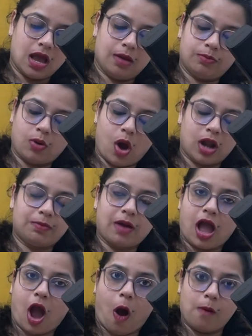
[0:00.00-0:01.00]
born
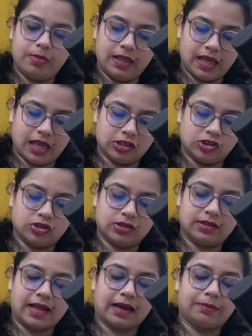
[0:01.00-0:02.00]
by
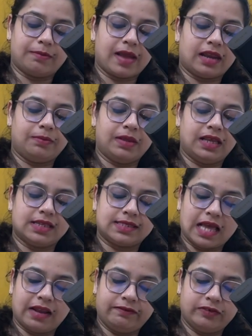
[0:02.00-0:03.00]
obligation that men, being
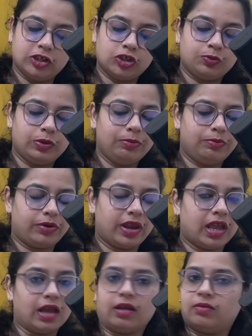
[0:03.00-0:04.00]
selfish, will
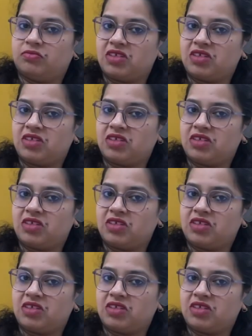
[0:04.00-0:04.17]
break